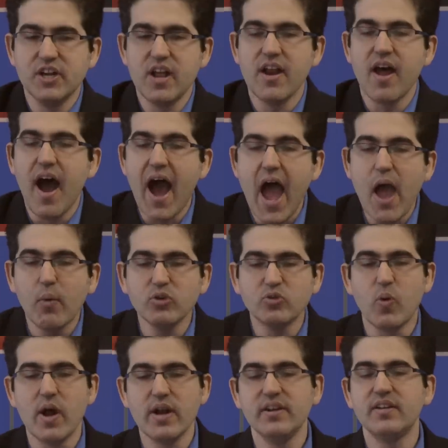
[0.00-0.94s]
and I
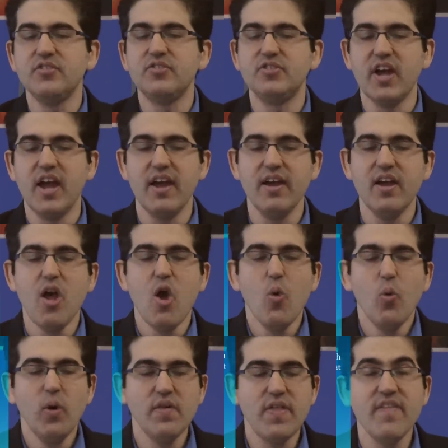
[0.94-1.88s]
was wanting to stay
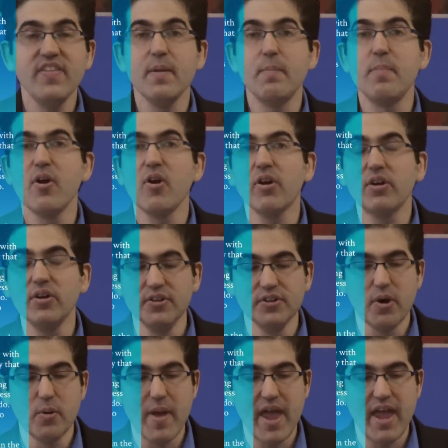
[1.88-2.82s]
within the empirical
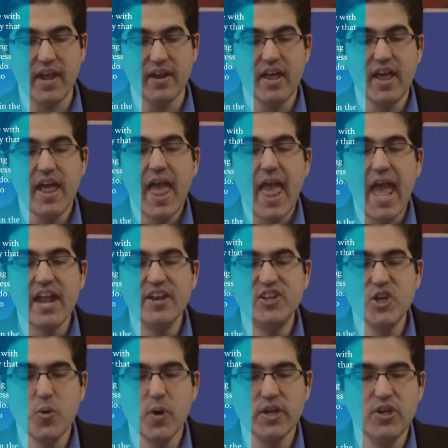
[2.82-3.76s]
domain and
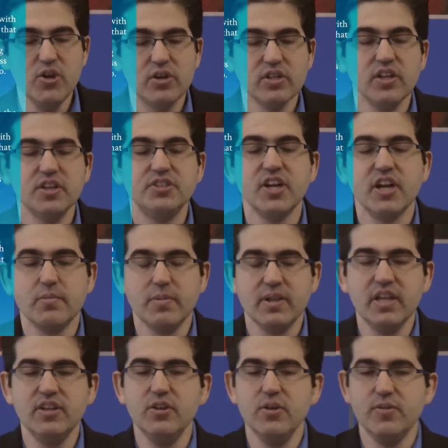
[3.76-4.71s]
do what you can
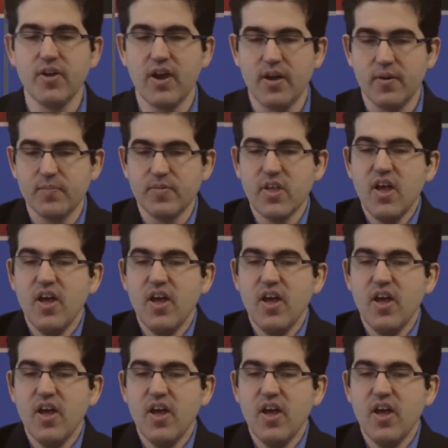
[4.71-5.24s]
legitimately do there.